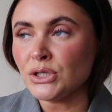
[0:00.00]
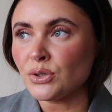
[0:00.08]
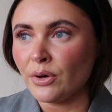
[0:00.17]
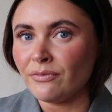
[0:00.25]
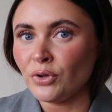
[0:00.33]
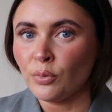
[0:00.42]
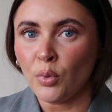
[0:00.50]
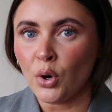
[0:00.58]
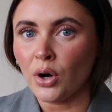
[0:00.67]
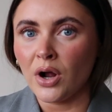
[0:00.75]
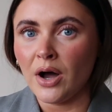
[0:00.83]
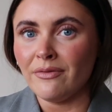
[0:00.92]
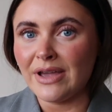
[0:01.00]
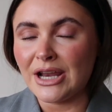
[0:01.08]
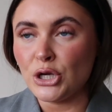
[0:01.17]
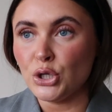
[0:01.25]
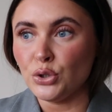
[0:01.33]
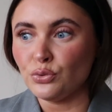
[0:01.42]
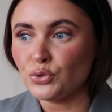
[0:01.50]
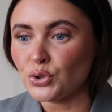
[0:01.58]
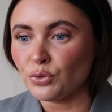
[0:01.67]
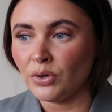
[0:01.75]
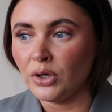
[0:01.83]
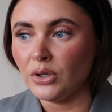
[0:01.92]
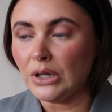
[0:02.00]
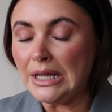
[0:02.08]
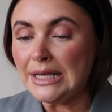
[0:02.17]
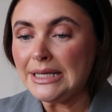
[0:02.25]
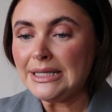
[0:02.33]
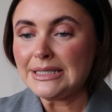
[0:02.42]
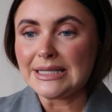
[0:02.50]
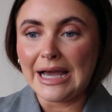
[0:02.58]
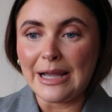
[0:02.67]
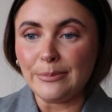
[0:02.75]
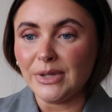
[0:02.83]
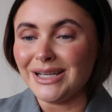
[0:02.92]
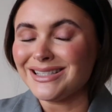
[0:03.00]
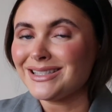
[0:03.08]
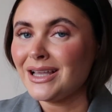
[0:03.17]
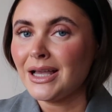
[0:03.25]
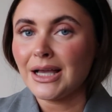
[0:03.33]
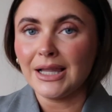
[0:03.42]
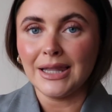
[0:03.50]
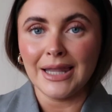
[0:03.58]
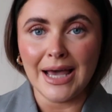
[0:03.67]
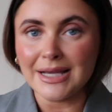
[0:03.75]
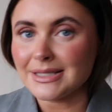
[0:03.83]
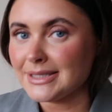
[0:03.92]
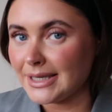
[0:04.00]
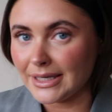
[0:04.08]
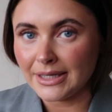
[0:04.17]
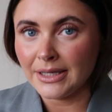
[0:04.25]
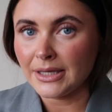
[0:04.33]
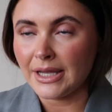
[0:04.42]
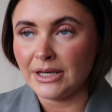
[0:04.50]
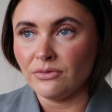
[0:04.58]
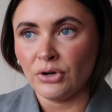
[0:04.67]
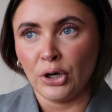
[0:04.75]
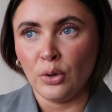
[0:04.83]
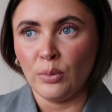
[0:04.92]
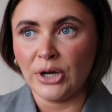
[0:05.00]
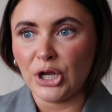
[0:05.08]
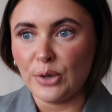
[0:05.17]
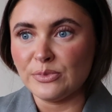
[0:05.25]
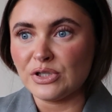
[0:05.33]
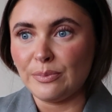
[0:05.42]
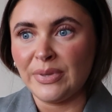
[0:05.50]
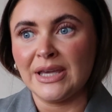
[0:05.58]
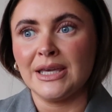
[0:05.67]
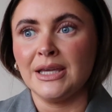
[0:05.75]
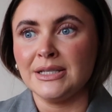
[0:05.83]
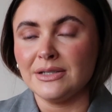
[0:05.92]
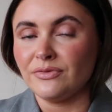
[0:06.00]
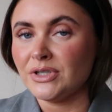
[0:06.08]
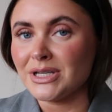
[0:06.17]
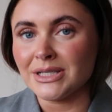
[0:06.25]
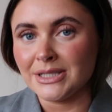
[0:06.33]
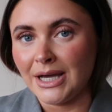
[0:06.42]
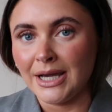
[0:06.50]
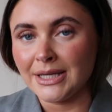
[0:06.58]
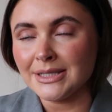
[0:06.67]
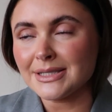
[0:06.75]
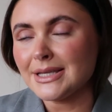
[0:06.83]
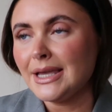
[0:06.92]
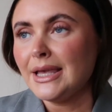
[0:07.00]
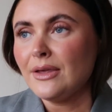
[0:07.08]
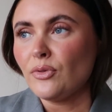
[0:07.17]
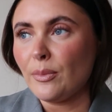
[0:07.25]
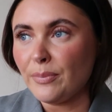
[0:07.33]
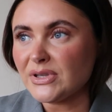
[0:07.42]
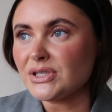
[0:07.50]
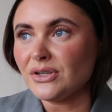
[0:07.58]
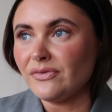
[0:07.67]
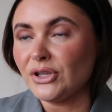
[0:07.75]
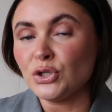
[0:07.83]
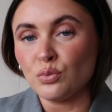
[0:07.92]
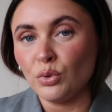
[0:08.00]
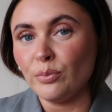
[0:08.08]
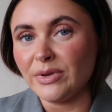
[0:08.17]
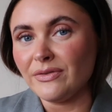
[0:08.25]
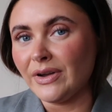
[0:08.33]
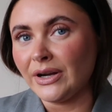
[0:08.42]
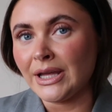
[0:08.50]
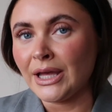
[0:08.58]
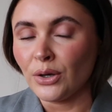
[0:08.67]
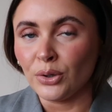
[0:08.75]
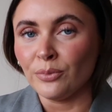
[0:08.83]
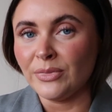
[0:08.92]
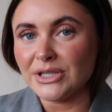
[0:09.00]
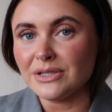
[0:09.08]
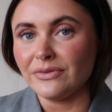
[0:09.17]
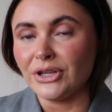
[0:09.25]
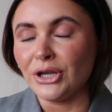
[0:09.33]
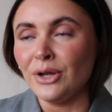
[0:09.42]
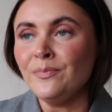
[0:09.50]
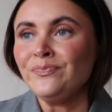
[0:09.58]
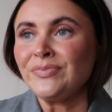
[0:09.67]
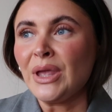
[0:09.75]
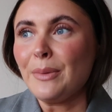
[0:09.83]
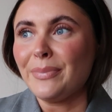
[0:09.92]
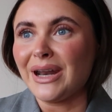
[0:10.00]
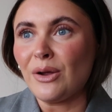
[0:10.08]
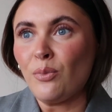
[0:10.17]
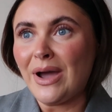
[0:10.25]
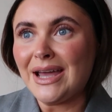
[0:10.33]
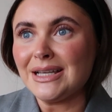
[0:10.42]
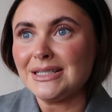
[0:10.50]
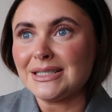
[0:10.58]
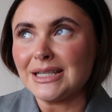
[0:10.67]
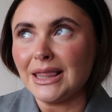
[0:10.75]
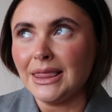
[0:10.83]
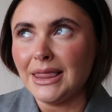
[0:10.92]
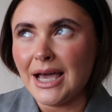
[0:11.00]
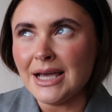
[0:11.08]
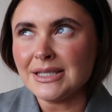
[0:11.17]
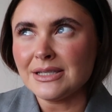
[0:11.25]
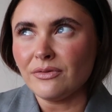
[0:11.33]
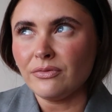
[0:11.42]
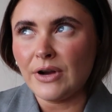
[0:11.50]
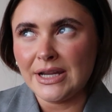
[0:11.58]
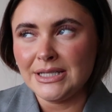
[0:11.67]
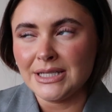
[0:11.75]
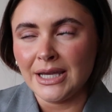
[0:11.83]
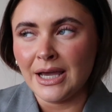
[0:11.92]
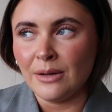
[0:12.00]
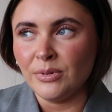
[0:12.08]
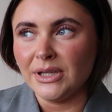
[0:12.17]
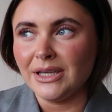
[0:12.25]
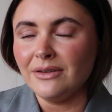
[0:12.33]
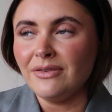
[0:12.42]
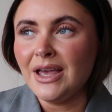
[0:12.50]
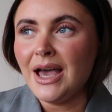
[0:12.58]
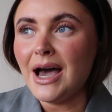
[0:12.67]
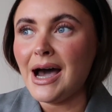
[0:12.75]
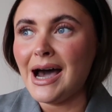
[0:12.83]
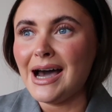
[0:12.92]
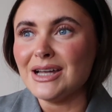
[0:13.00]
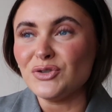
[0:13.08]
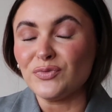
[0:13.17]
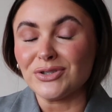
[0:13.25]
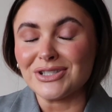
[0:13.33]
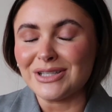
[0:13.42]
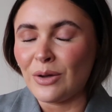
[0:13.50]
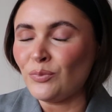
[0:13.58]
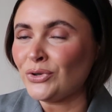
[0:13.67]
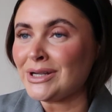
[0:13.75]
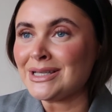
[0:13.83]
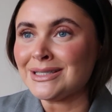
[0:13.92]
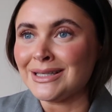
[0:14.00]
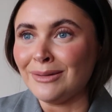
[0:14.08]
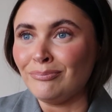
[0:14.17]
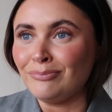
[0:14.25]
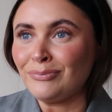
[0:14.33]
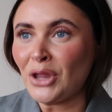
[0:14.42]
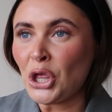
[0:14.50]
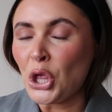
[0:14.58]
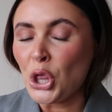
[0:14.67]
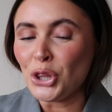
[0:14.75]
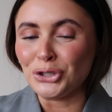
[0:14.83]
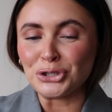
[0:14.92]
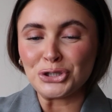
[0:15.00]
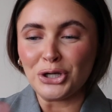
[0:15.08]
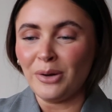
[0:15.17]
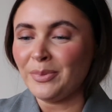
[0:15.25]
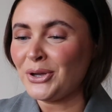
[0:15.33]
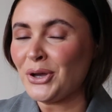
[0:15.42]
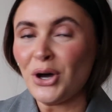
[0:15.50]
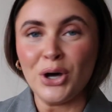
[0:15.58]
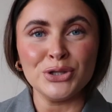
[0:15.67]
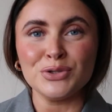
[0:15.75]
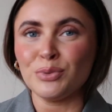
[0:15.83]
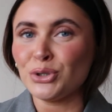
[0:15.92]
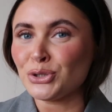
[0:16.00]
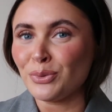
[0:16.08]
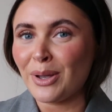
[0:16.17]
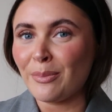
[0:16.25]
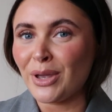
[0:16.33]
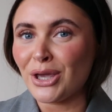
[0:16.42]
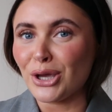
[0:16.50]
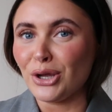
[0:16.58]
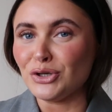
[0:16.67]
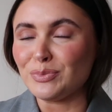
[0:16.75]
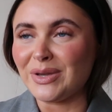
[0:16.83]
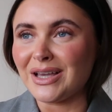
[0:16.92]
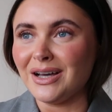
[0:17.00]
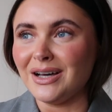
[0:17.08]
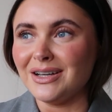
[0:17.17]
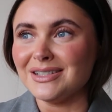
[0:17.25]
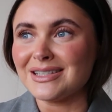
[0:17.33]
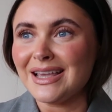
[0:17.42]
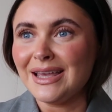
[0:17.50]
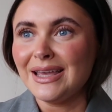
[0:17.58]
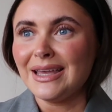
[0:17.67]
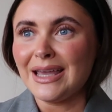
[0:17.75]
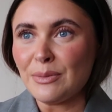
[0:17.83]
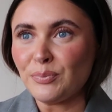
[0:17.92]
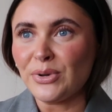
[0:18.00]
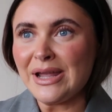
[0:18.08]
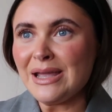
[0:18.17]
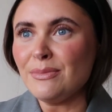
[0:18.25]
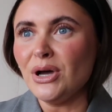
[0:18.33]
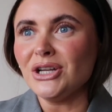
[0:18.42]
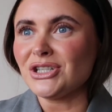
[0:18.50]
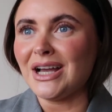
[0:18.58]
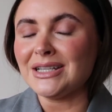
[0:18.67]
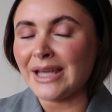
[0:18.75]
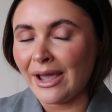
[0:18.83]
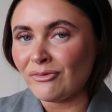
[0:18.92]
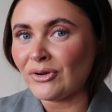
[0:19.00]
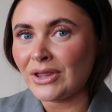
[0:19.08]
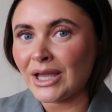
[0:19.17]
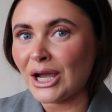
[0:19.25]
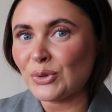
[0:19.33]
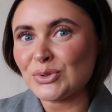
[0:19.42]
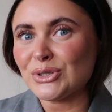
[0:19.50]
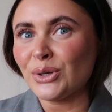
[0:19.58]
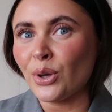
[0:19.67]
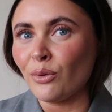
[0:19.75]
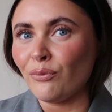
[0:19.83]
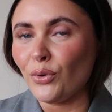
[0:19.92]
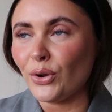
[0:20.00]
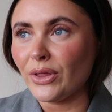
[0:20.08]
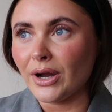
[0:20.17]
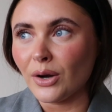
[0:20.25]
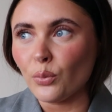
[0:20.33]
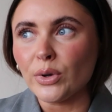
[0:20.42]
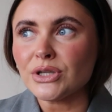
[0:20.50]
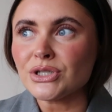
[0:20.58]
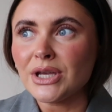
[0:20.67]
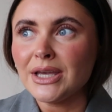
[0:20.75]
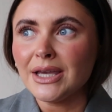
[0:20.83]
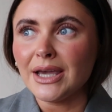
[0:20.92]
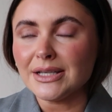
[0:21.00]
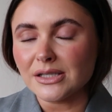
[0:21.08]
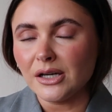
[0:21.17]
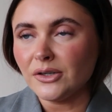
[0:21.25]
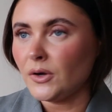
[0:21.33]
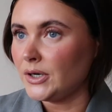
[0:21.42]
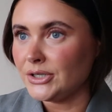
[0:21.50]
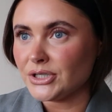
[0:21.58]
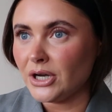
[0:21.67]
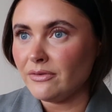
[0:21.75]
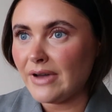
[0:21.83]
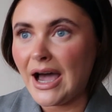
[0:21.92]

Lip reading: So if you're more of a neutral, timeless, classic kind of girl when it comes to picking different designs, then Bicester Village will be very hit or miss for you. But I went last Friday, I believe, and for some reason the shopping gods were doing me good, because it pretty much had everything I was looking for there, which is unheard of.